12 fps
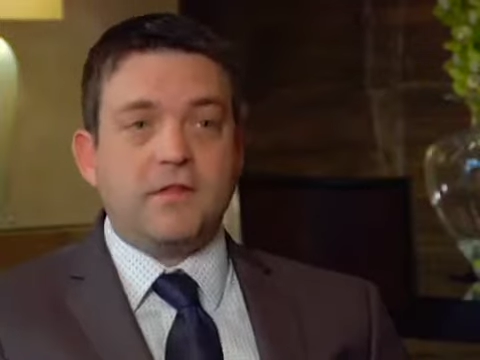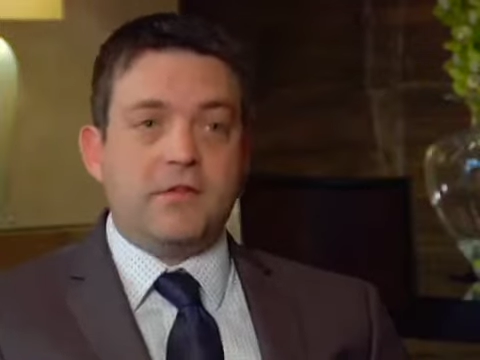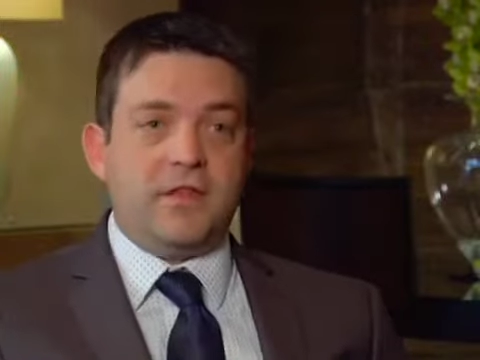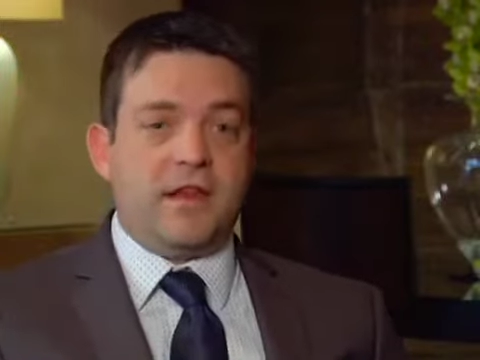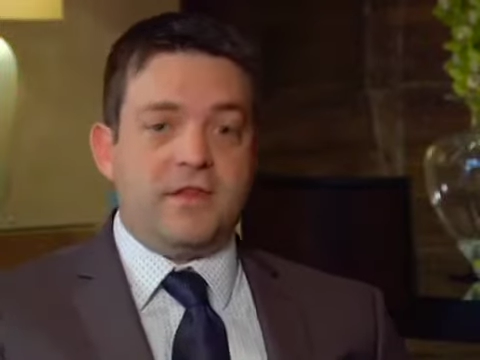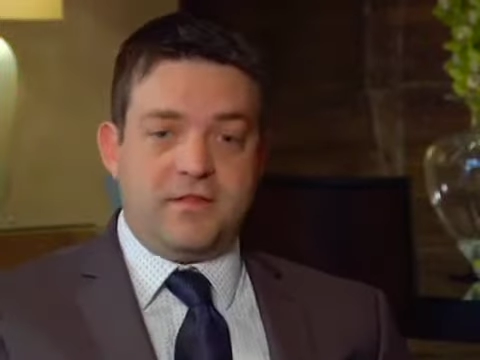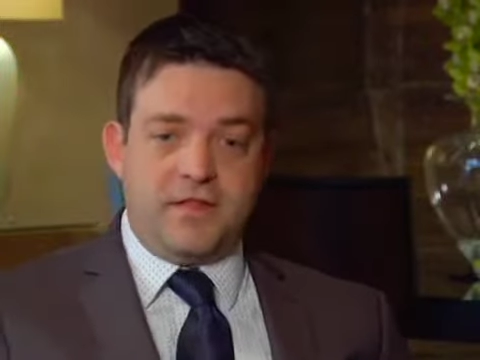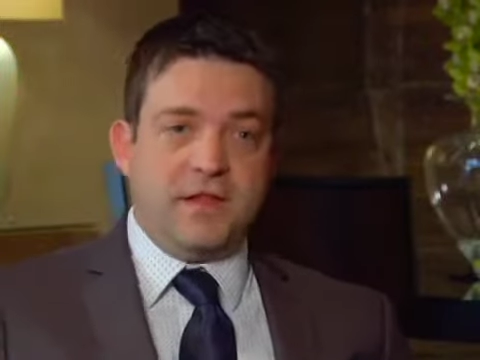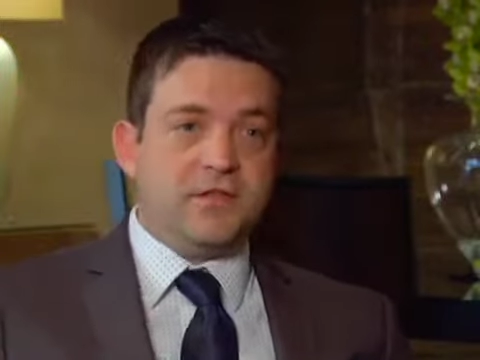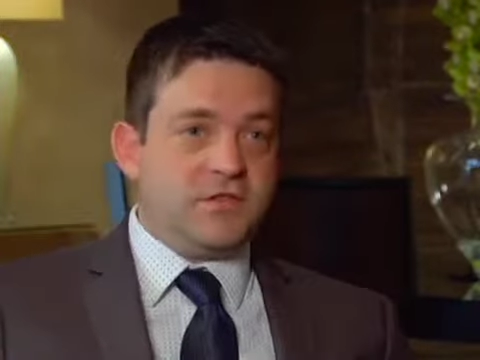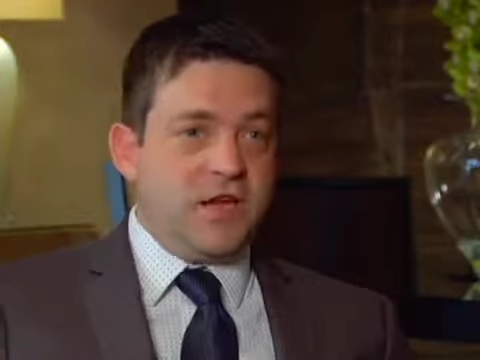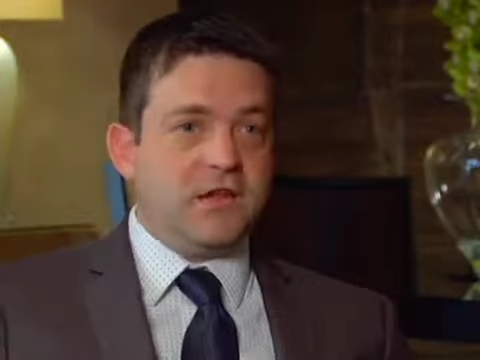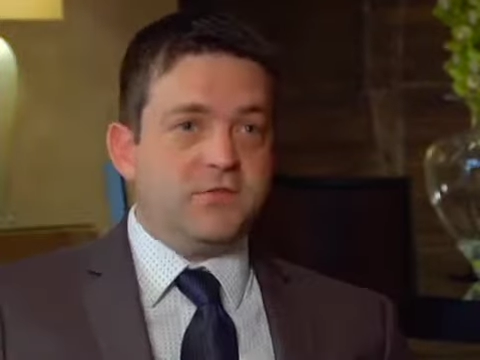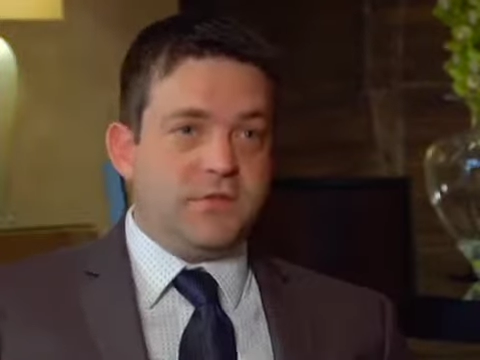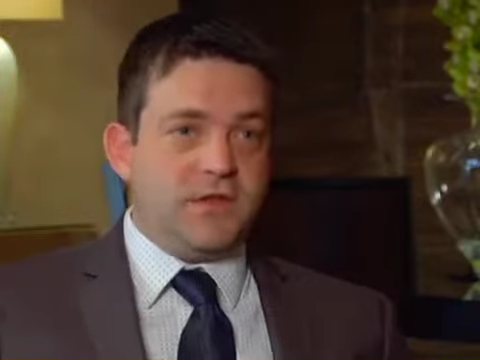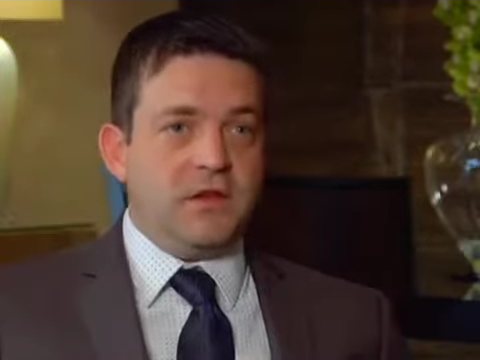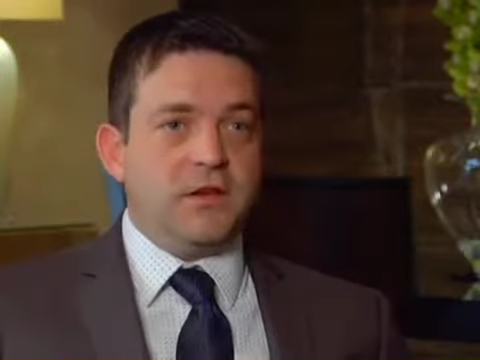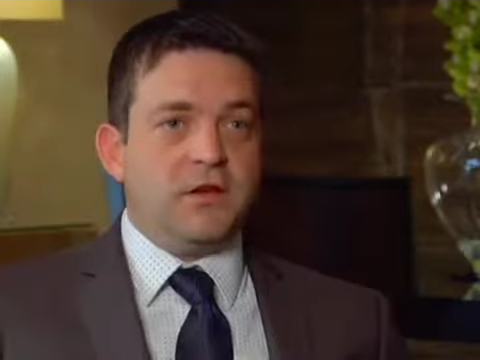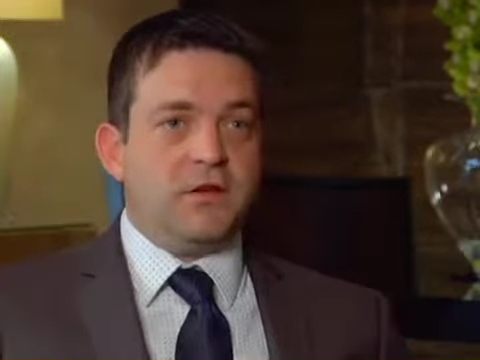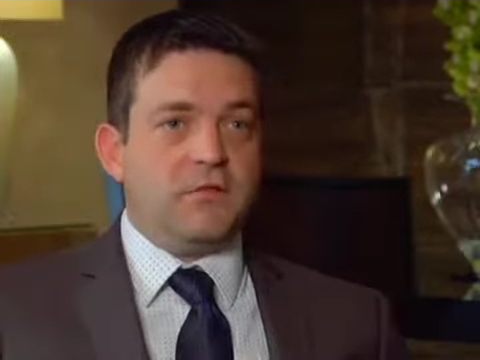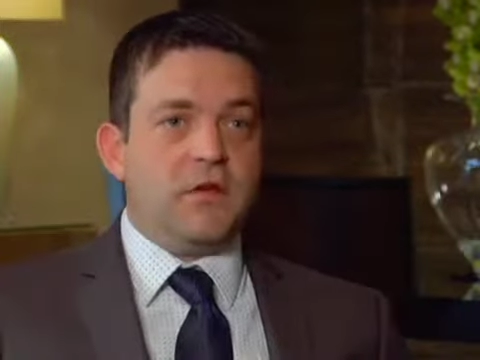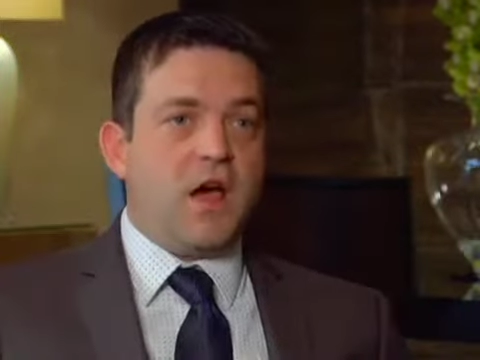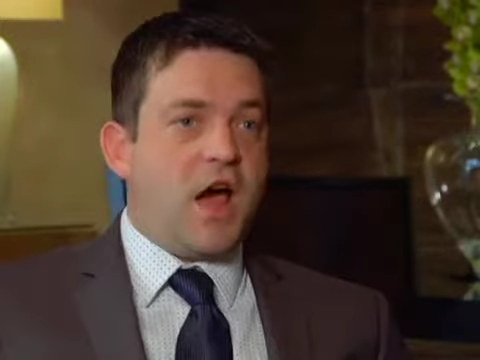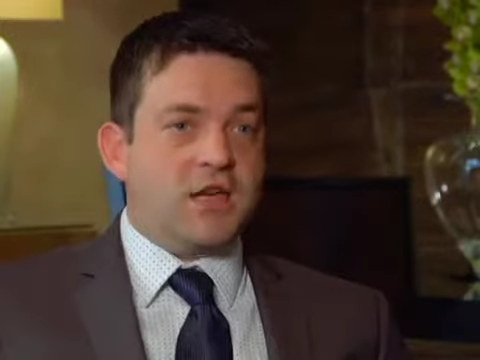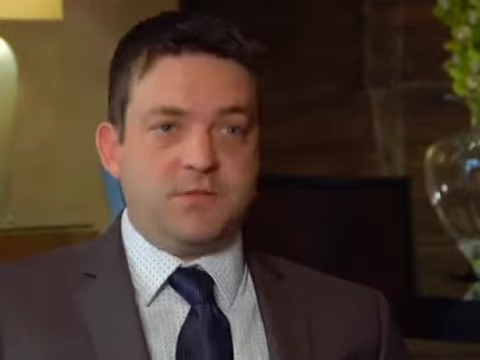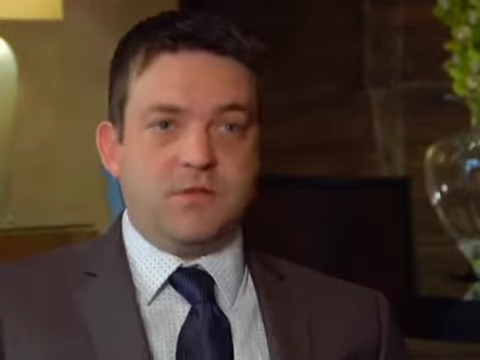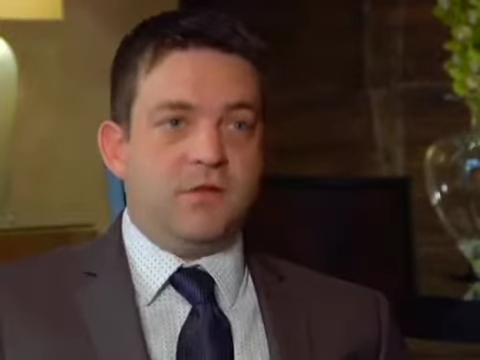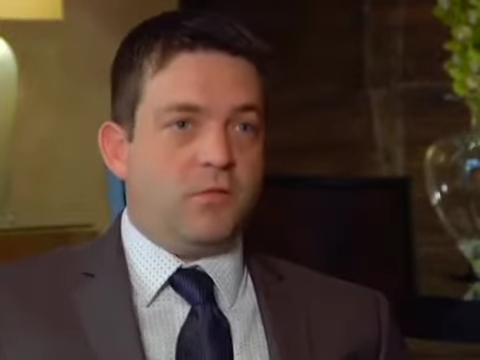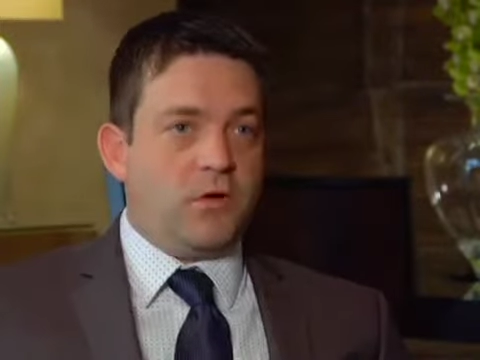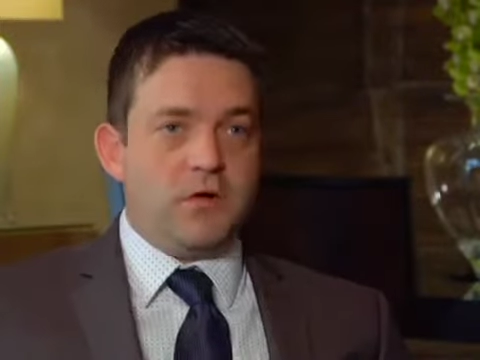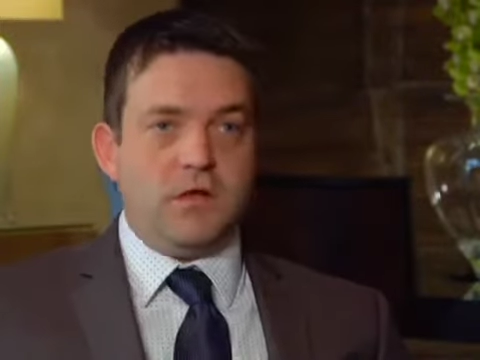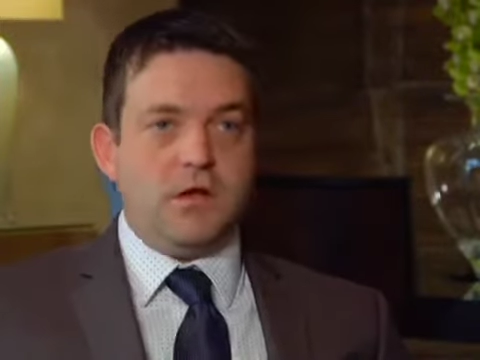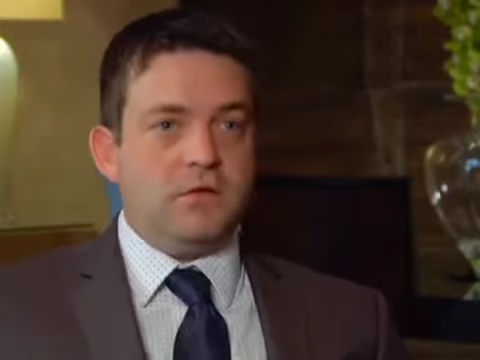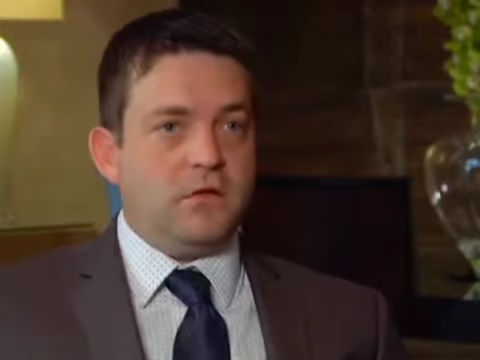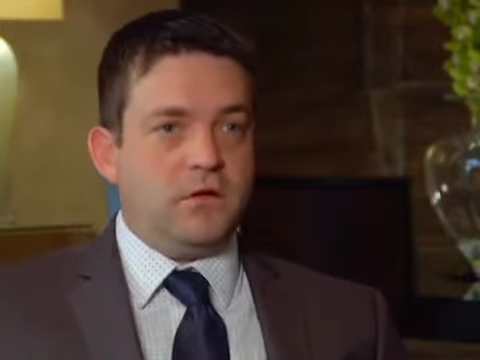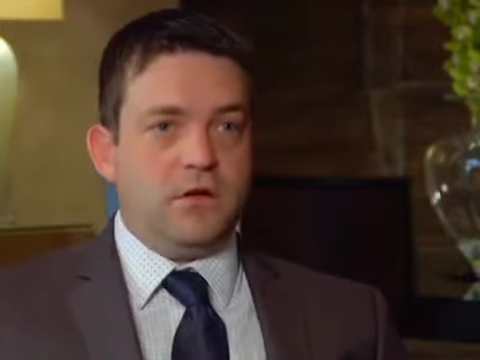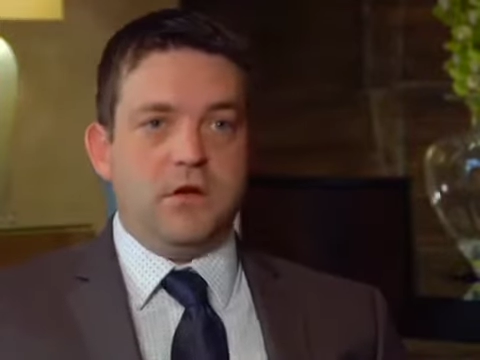so that as things change within your hospital and workload,